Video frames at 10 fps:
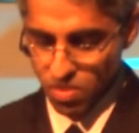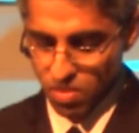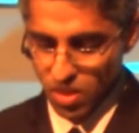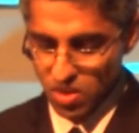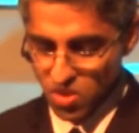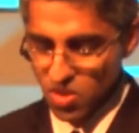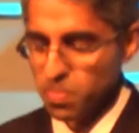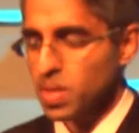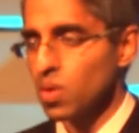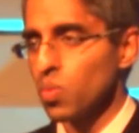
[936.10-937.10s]
this is
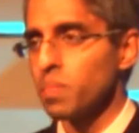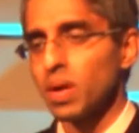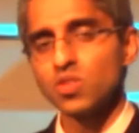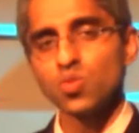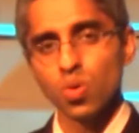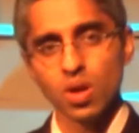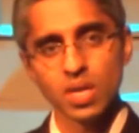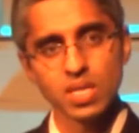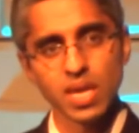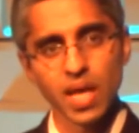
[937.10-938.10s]
something that we must work
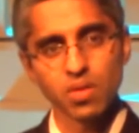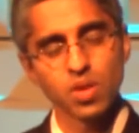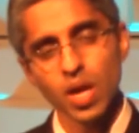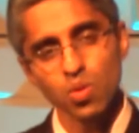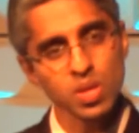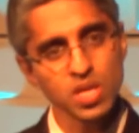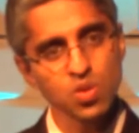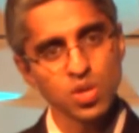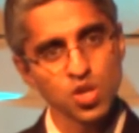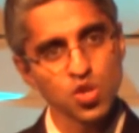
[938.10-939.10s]
on together, not only
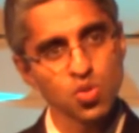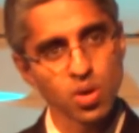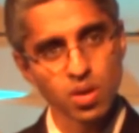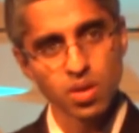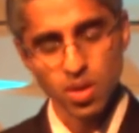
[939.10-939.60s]
to ensure